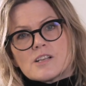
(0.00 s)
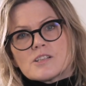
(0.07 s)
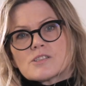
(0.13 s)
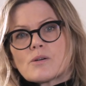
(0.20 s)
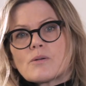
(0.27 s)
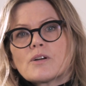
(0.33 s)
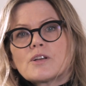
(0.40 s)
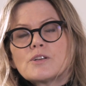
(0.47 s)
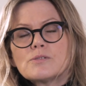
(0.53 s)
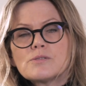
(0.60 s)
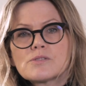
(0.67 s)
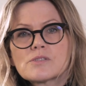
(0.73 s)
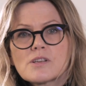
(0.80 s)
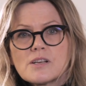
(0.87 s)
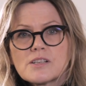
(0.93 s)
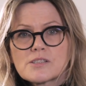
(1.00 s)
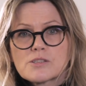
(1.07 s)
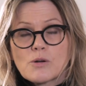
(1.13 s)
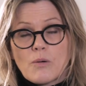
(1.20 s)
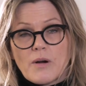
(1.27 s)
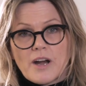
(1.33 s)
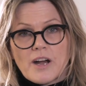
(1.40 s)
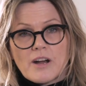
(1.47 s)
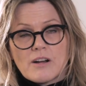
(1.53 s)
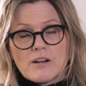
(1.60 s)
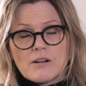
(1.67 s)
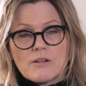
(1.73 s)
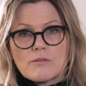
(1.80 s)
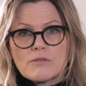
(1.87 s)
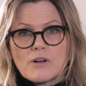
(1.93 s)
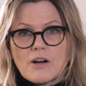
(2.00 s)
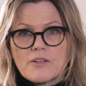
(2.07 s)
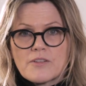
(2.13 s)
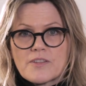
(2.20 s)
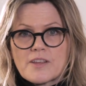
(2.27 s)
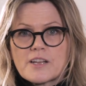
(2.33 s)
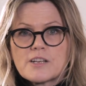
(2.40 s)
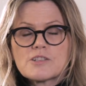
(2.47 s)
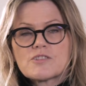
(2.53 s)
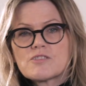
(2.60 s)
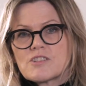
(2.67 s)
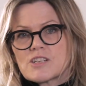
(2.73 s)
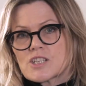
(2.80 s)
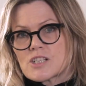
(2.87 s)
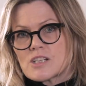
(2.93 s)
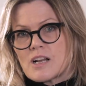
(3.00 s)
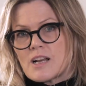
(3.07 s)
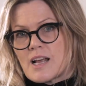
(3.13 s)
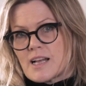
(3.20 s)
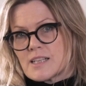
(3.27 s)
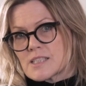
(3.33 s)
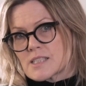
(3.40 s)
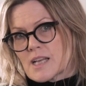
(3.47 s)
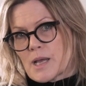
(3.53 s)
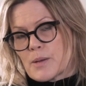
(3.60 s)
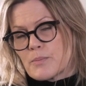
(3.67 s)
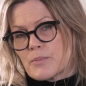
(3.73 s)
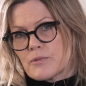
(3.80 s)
So I use a square rather than a traditional landscape